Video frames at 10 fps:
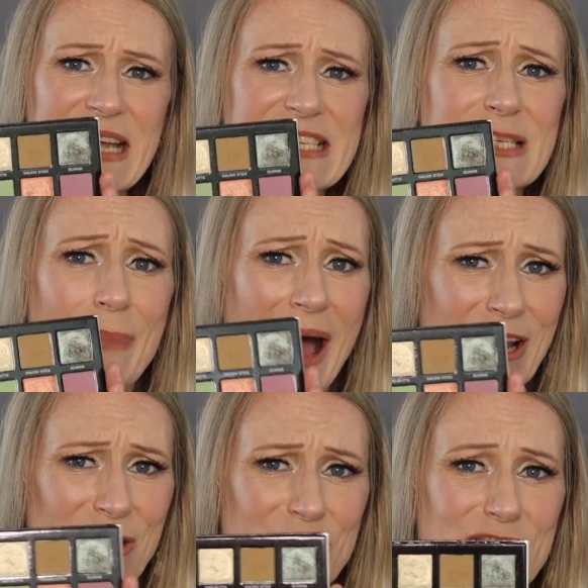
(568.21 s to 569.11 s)

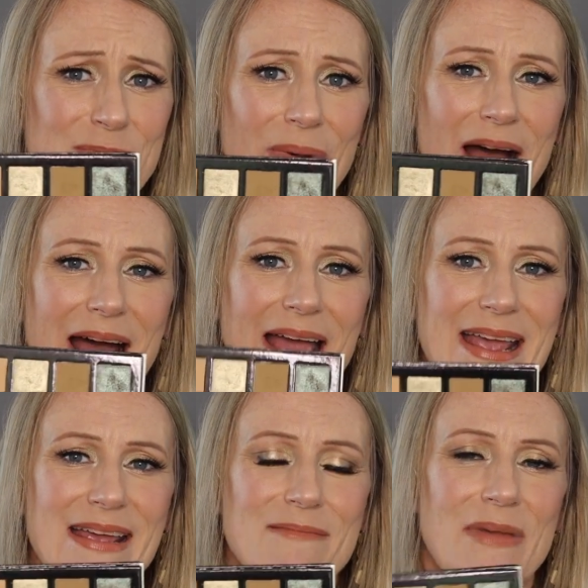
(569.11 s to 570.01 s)
inspired
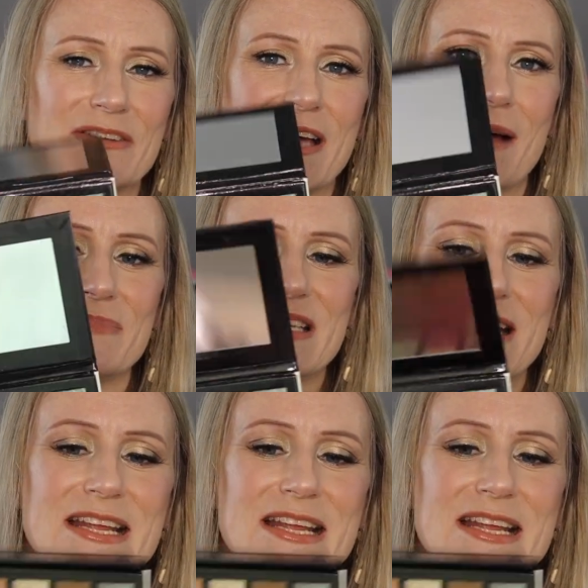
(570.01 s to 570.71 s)
by Mel Thompson,